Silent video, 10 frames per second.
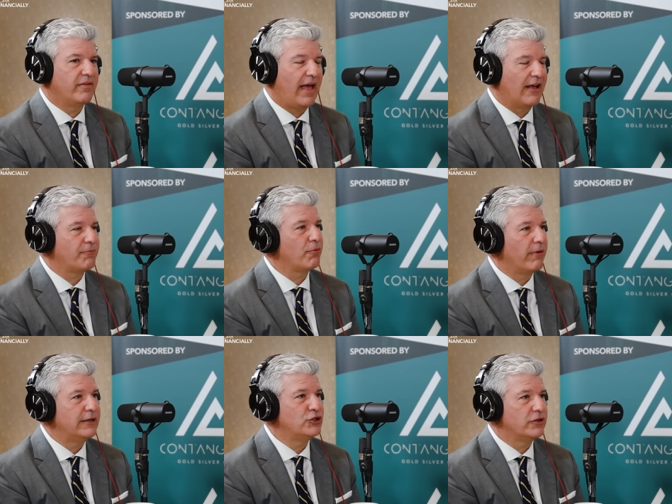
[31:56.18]
is
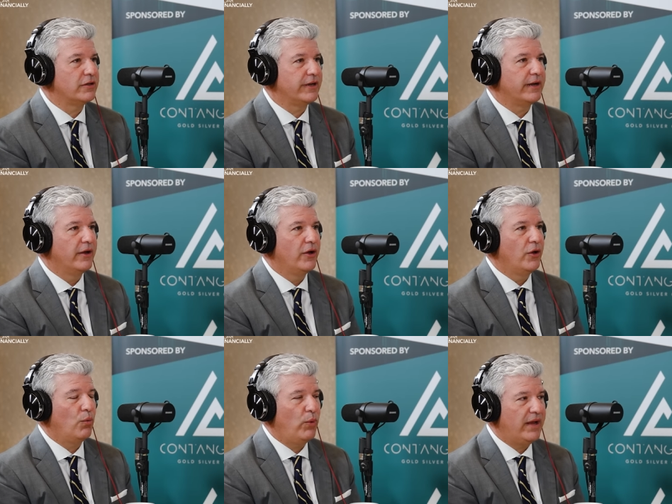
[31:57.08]
aspirationally,
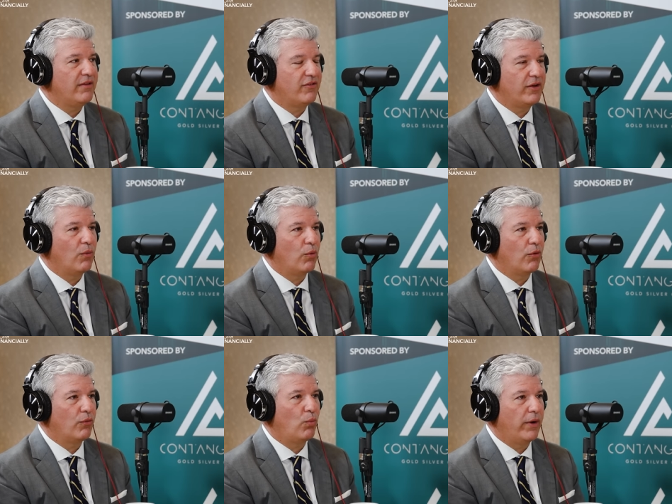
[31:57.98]
we can see a
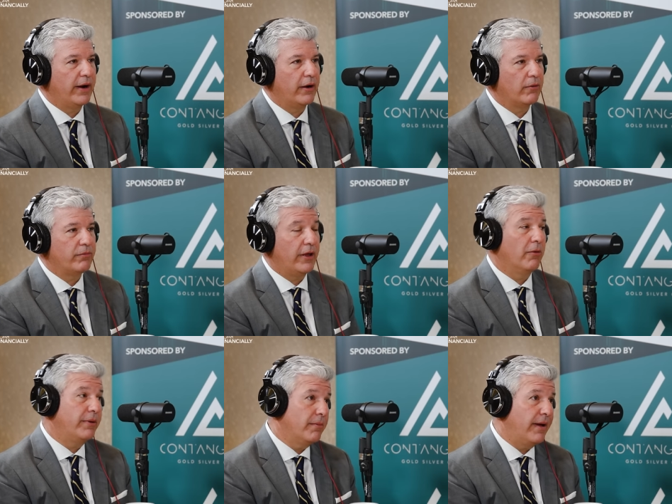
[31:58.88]
world where the
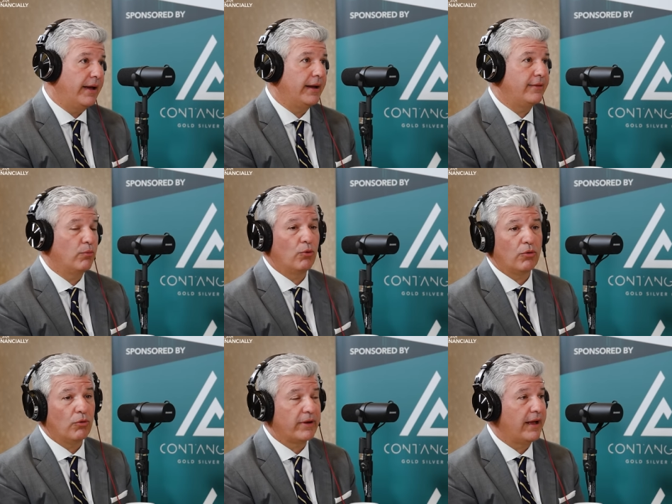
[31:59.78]
LBMA, the
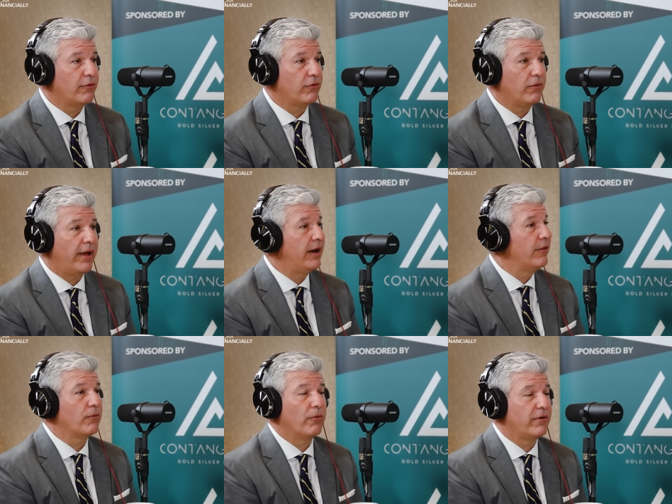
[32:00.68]
World Gold Council, and
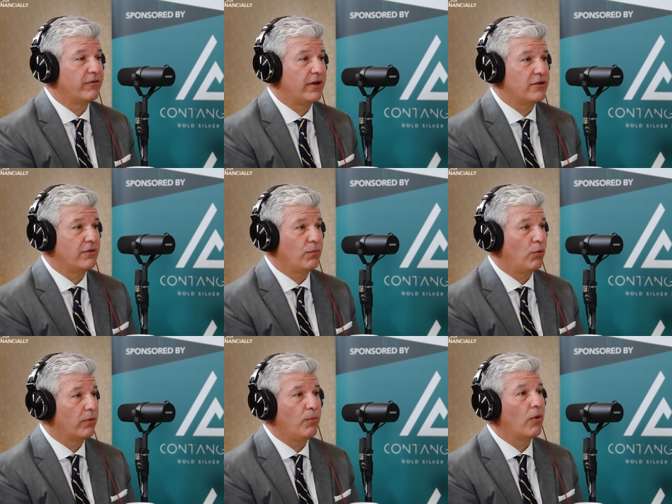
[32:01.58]
other organizations
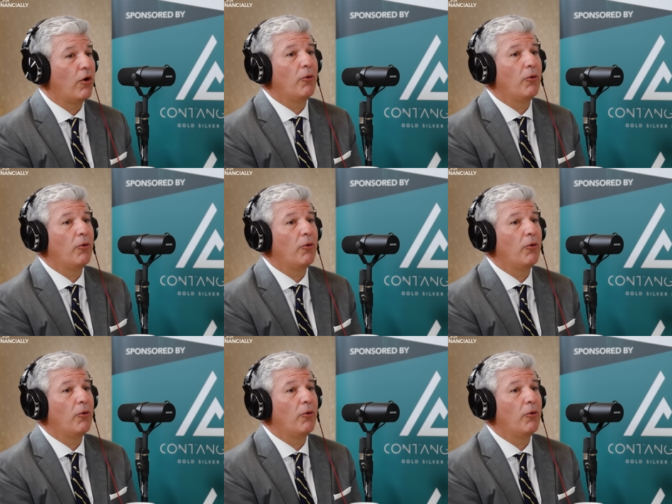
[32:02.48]
work more